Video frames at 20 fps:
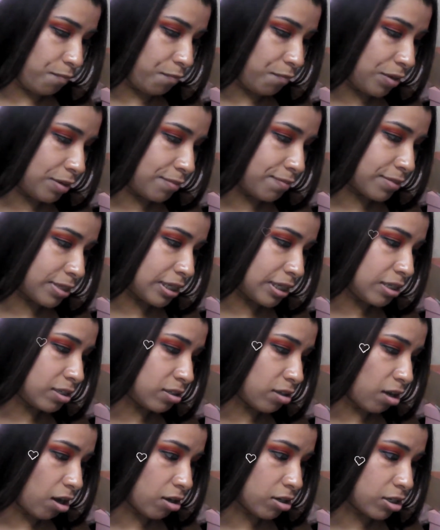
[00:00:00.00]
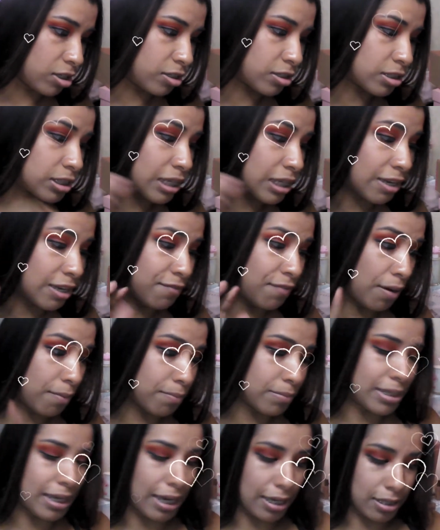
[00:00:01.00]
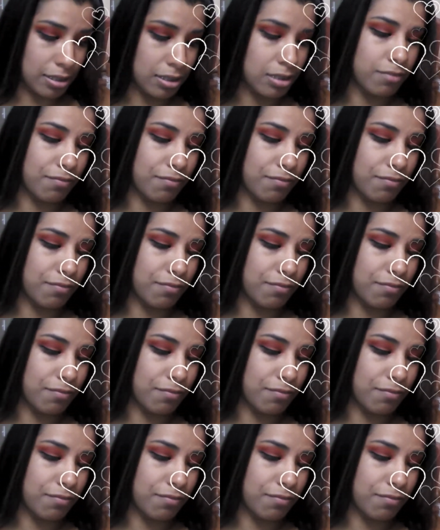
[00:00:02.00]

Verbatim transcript: $15 if I'm, yes,